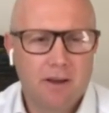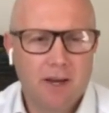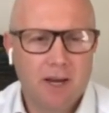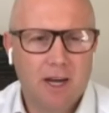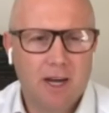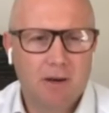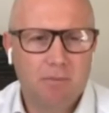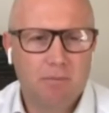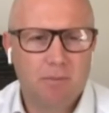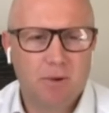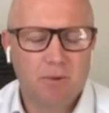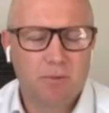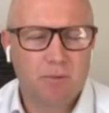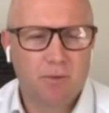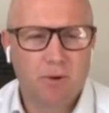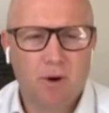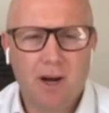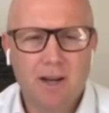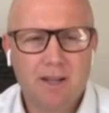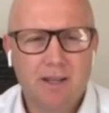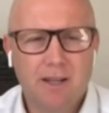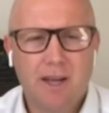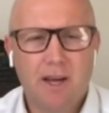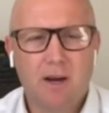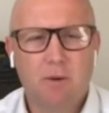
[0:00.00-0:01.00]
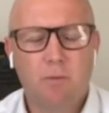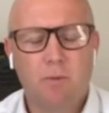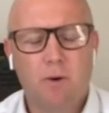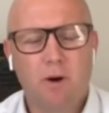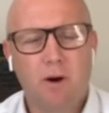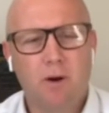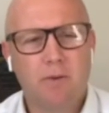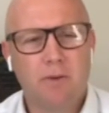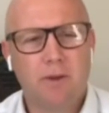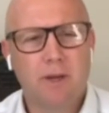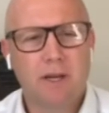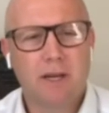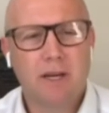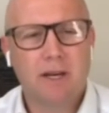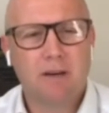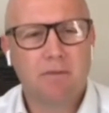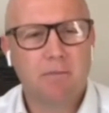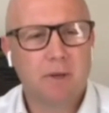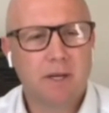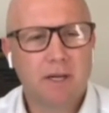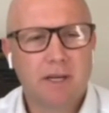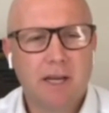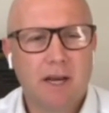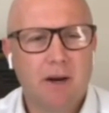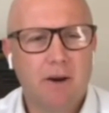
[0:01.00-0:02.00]
But right now, why would the
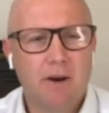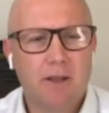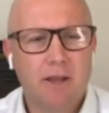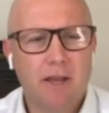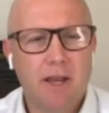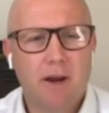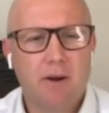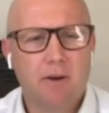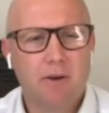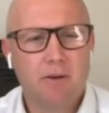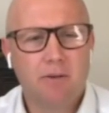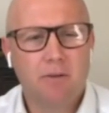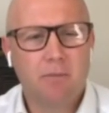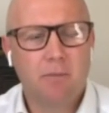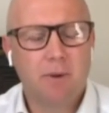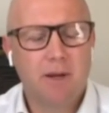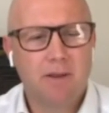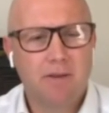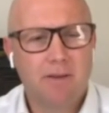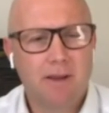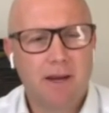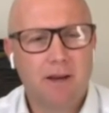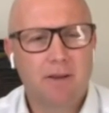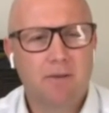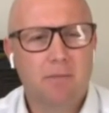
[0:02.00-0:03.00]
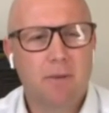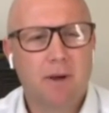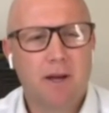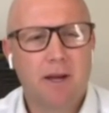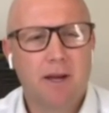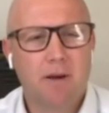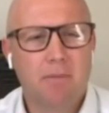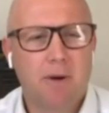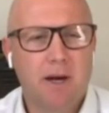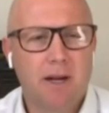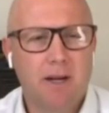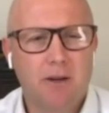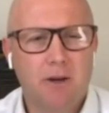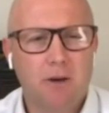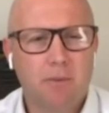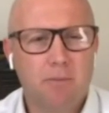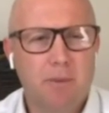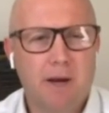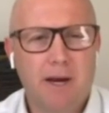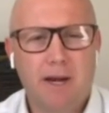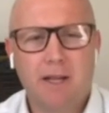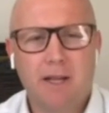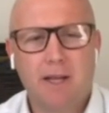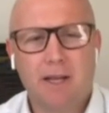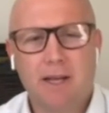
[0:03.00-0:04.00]
government go in there and spend taxpayer money
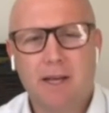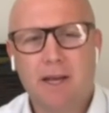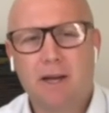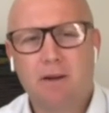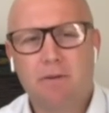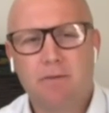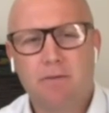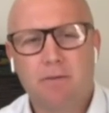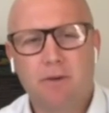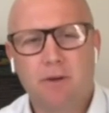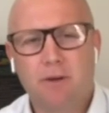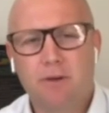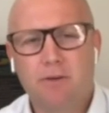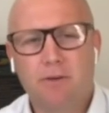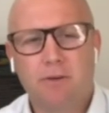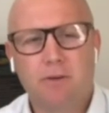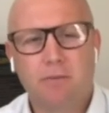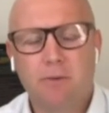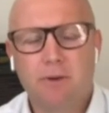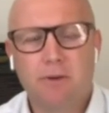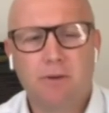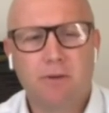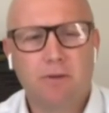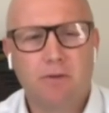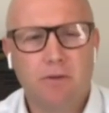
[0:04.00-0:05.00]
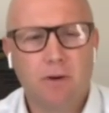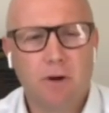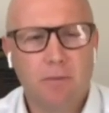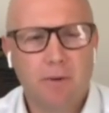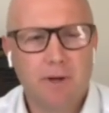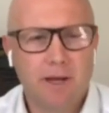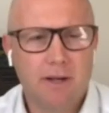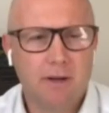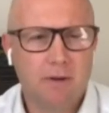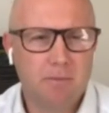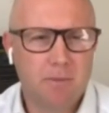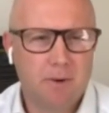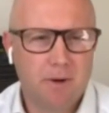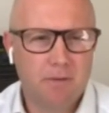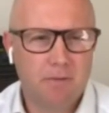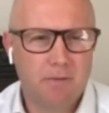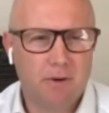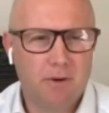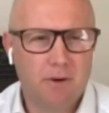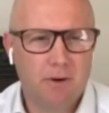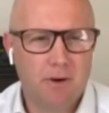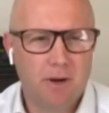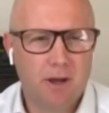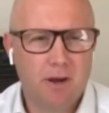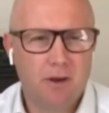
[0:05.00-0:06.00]
on bailing out Virgin, which is dominated by
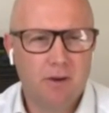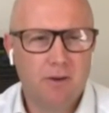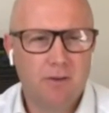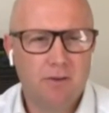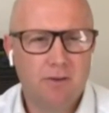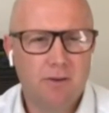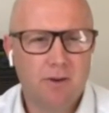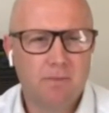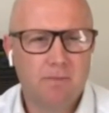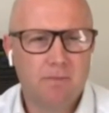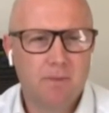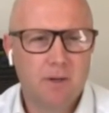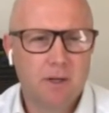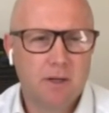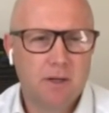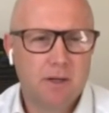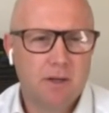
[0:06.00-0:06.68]
foreign ownership?